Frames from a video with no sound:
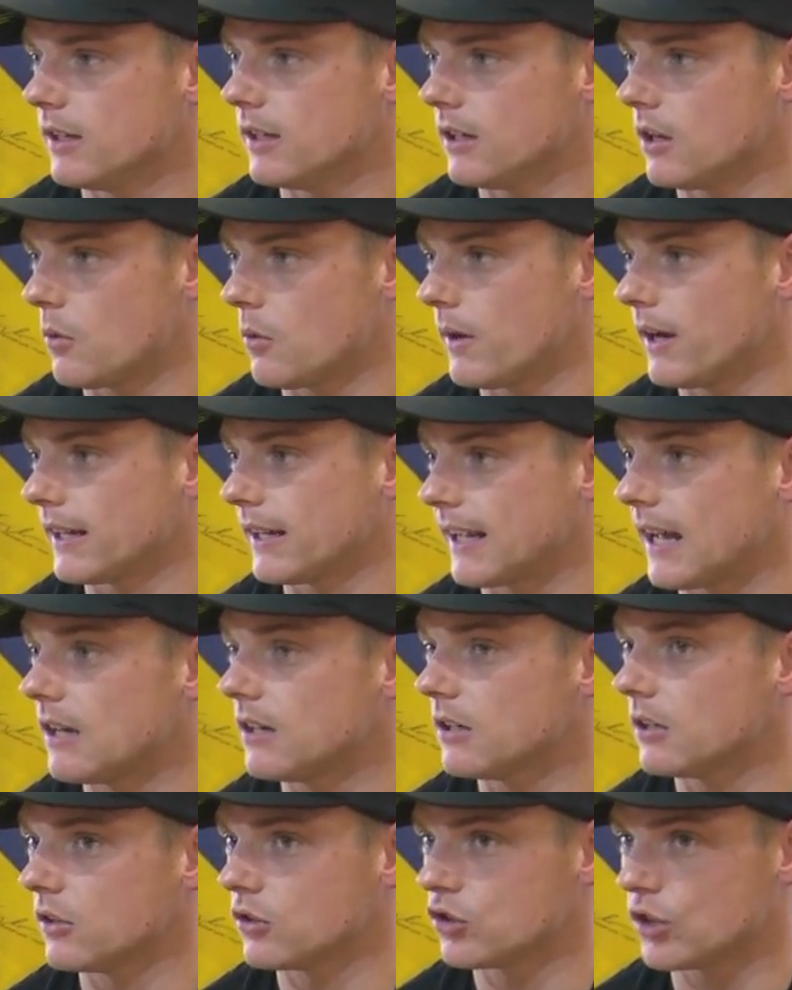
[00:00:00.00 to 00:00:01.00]
You know, when I
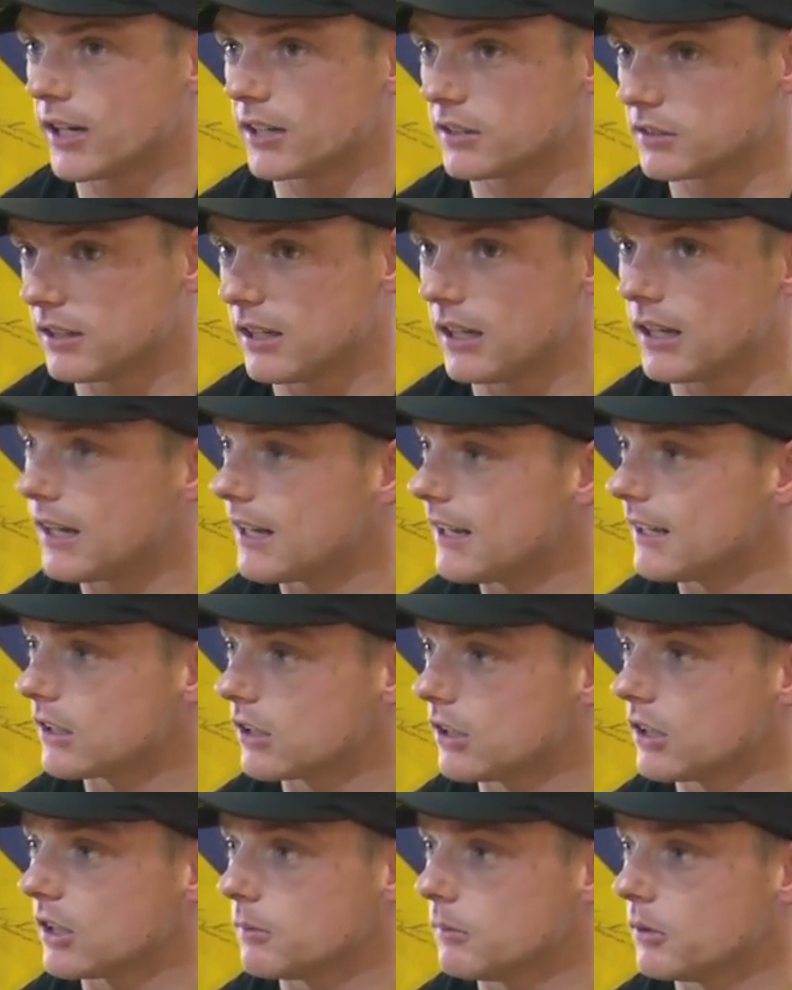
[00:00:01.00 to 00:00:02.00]
can, at tracks that I
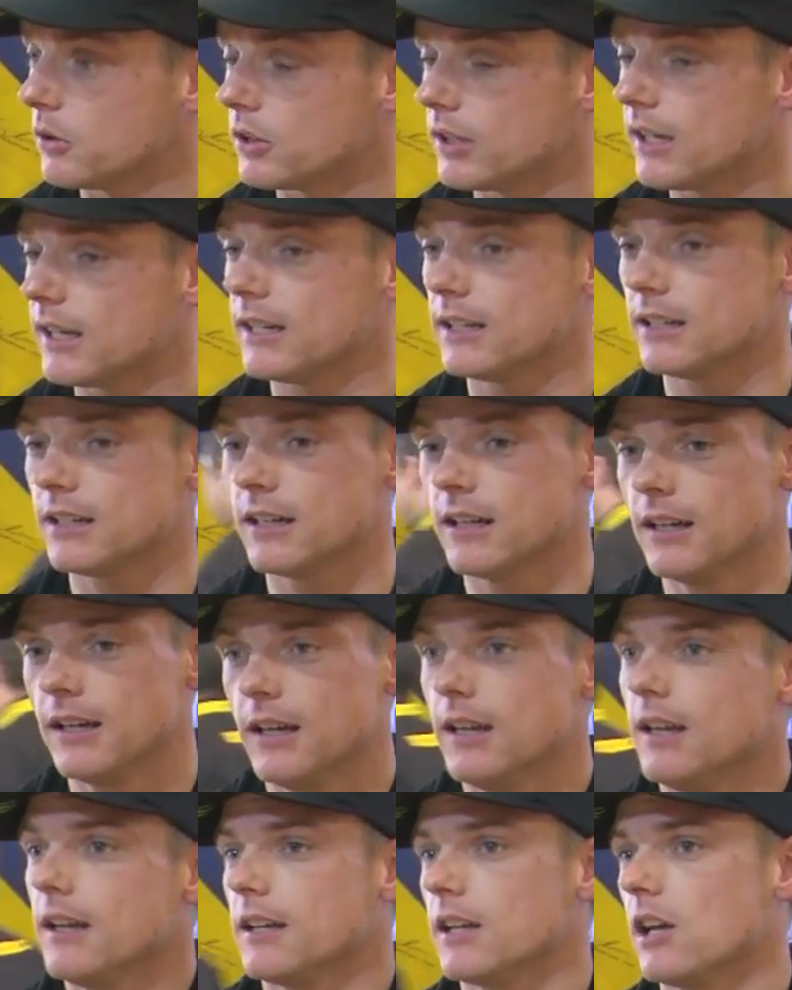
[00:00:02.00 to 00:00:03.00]
like and can be good at, and
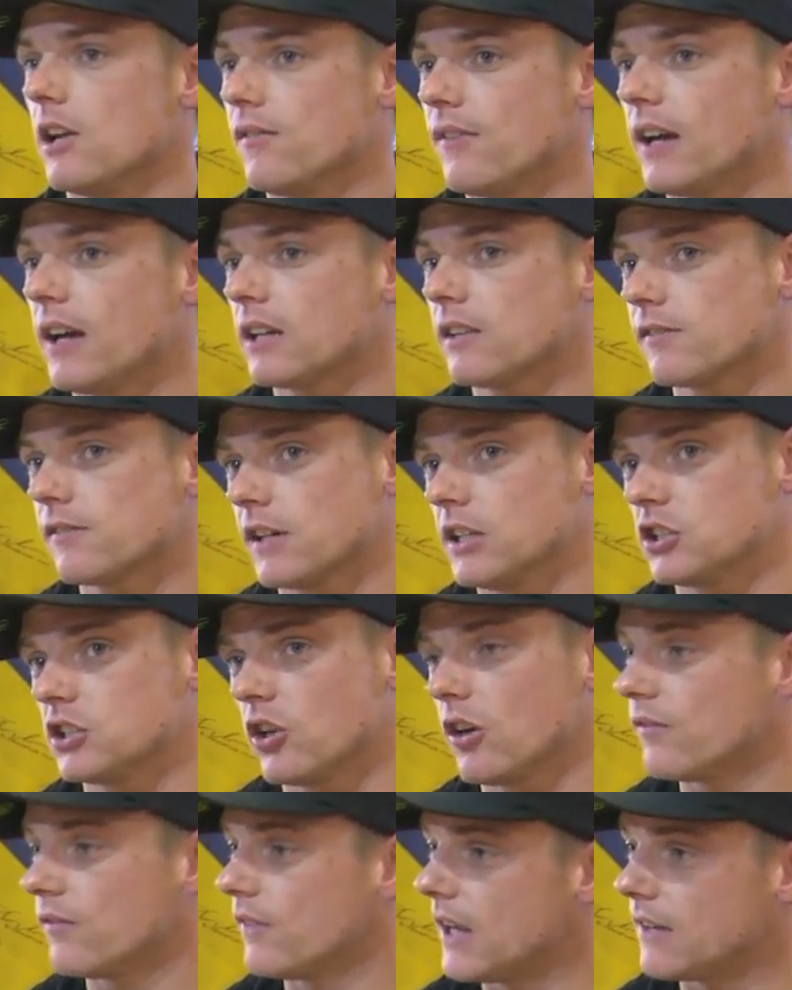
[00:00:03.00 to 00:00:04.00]
you know, if I can finish
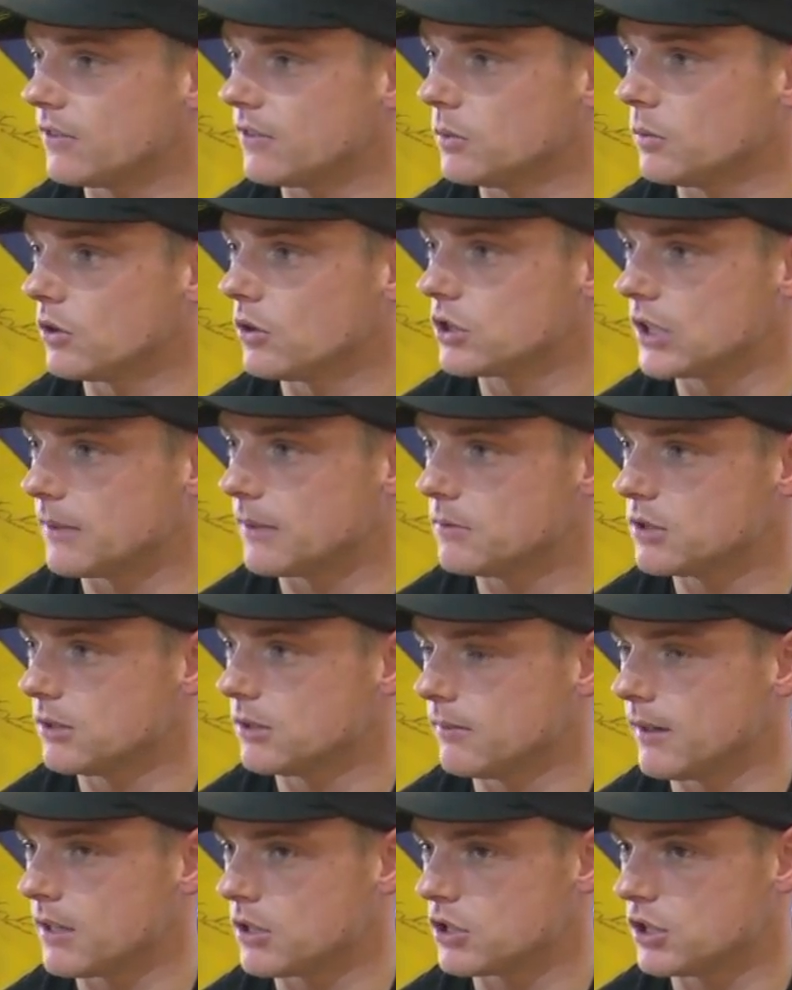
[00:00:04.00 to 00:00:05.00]
top 5 in the World
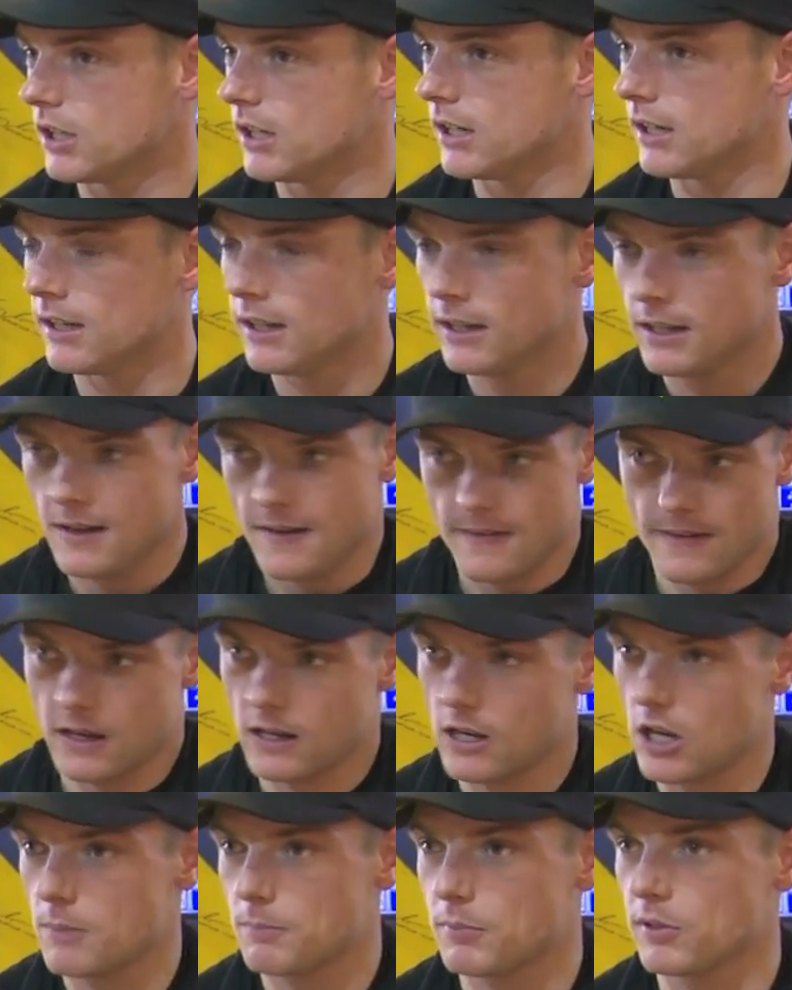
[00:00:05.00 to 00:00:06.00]
Championship next year,
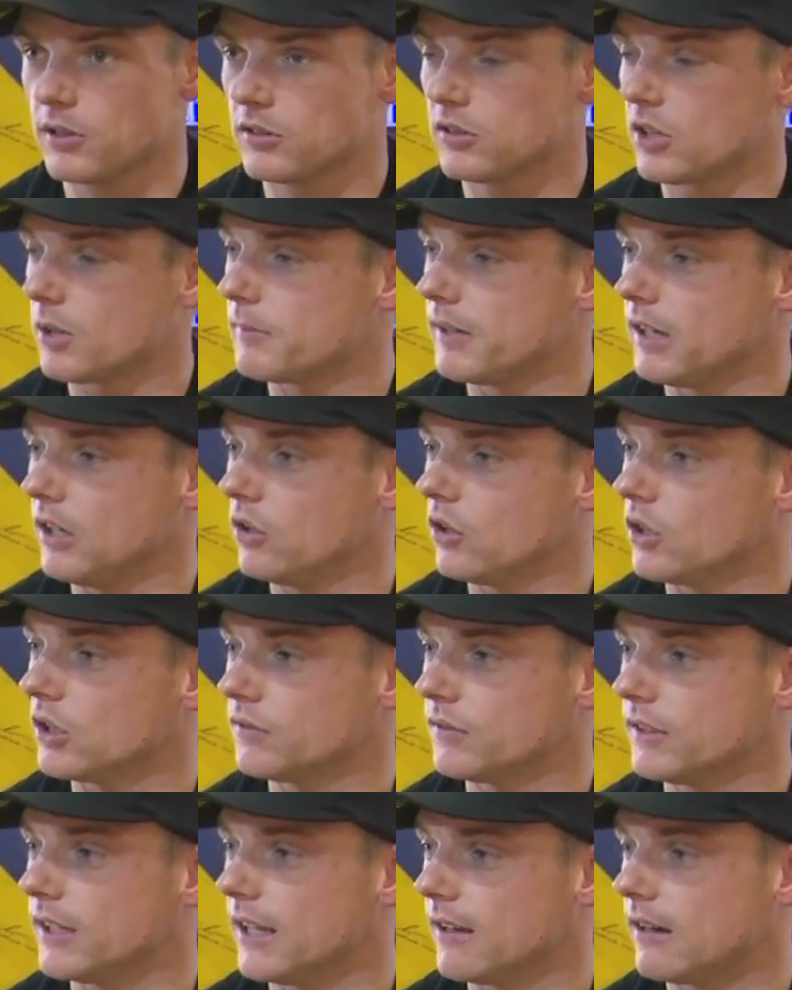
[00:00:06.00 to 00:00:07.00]
that'll open so many
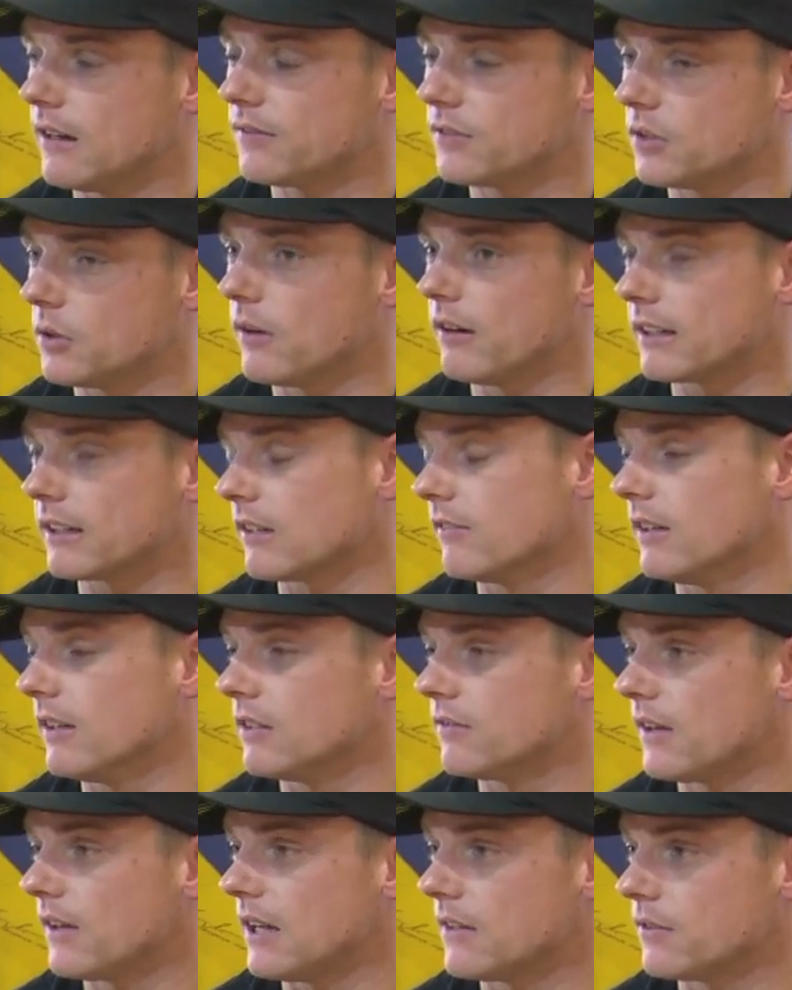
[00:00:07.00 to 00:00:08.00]
doors for the year after where I can
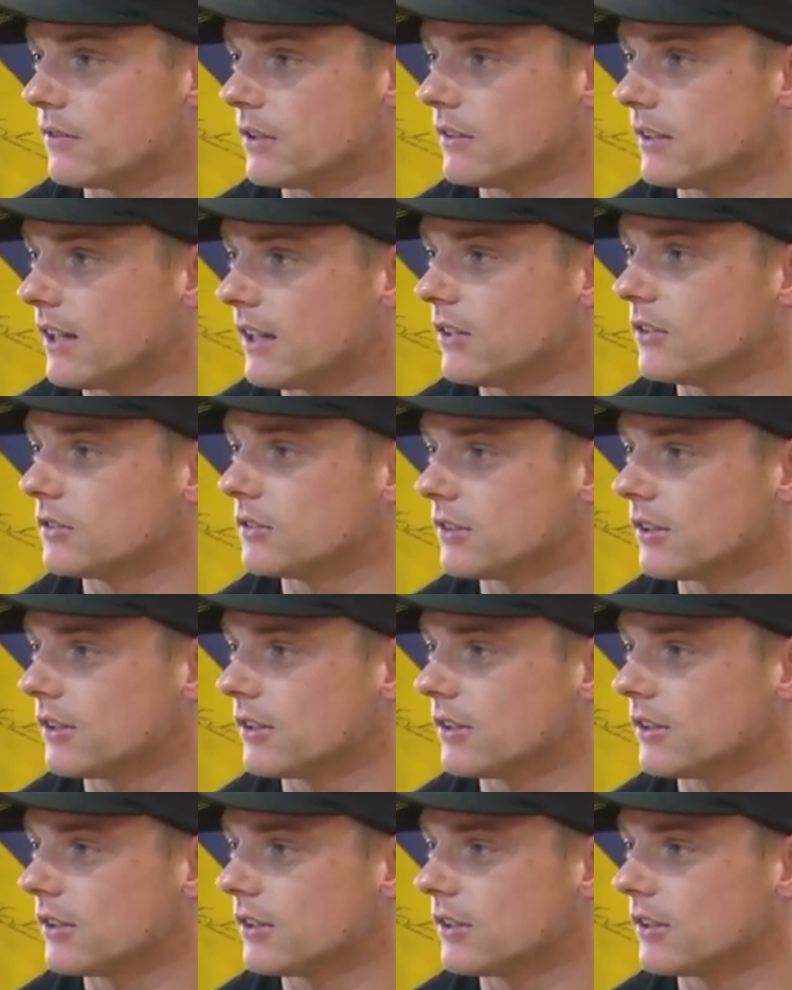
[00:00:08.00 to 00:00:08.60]
really fight for the title.